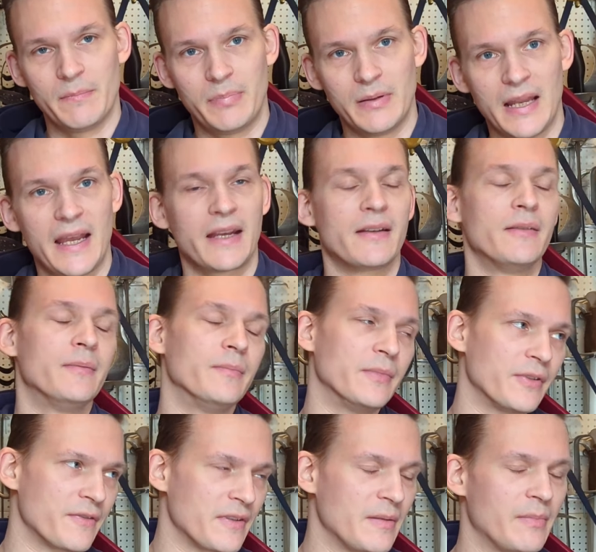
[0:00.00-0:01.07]
black,
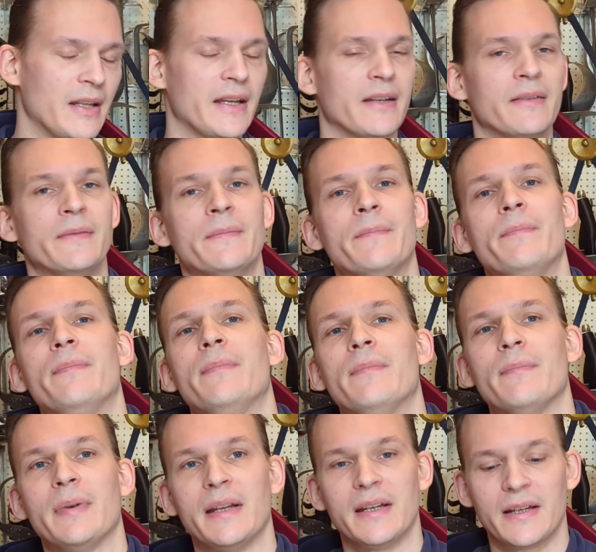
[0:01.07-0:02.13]
mostly black
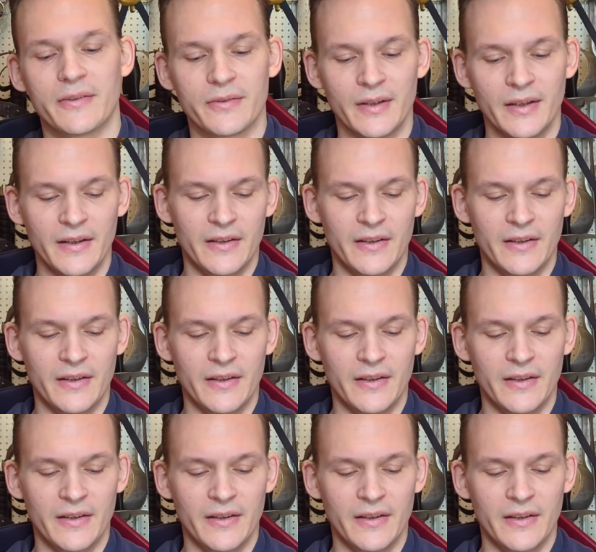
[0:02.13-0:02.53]
by now.